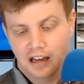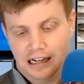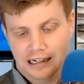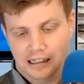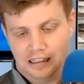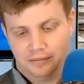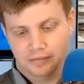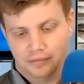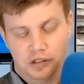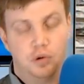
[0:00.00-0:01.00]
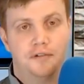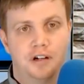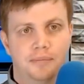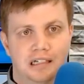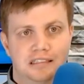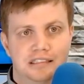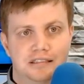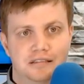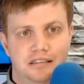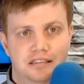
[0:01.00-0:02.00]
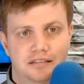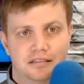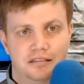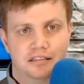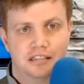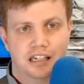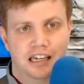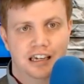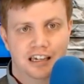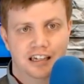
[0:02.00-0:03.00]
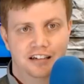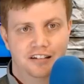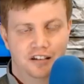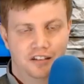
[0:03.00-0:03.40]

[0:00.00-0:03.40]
Um, 1200 bucks and yeah.